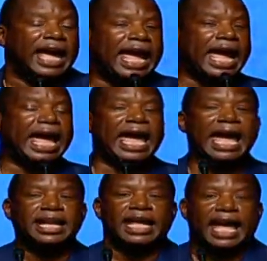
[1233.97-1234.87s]

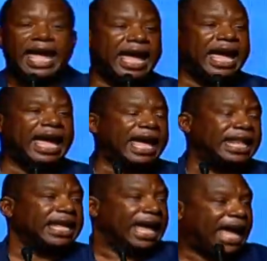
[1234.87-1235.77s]
And,
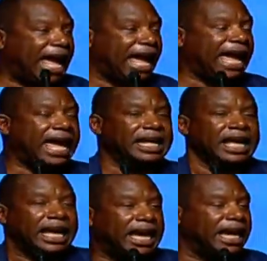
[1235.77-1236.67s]
and, and
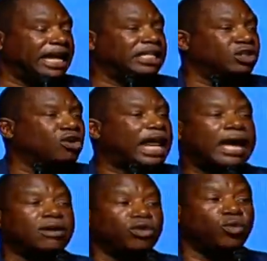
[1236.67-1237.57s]
he do
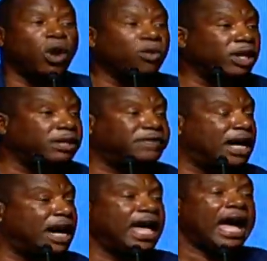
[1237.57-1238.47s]
like we would have
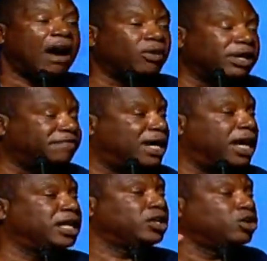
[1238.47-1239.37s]
done. I would have
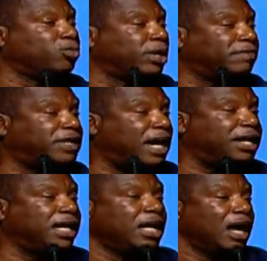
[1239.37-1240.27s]
done it. You would have
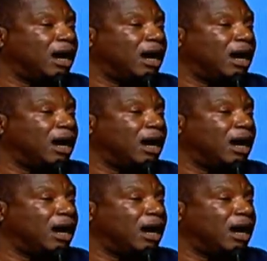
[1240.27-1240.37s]
done it.